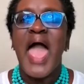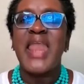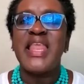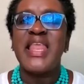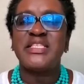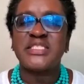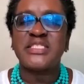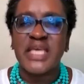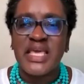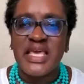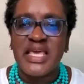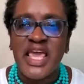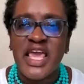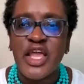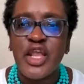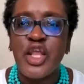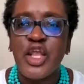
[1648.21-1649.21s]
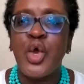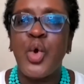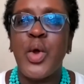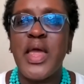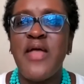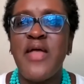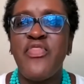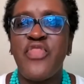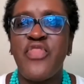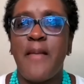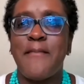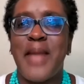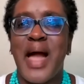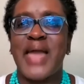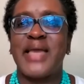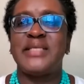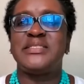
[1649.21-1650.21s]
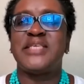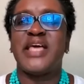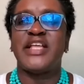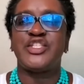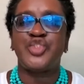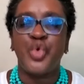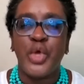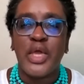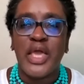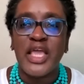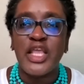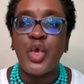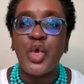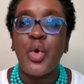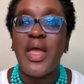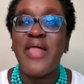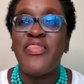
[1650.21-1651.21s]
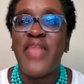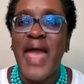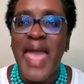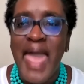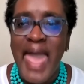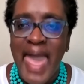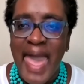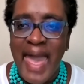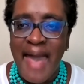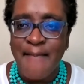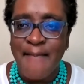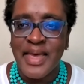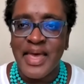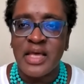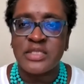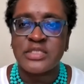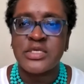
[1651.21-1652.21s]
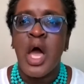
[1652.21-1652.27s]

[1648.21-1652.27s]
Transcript: And it's to get you in the mindset, to get you in the habit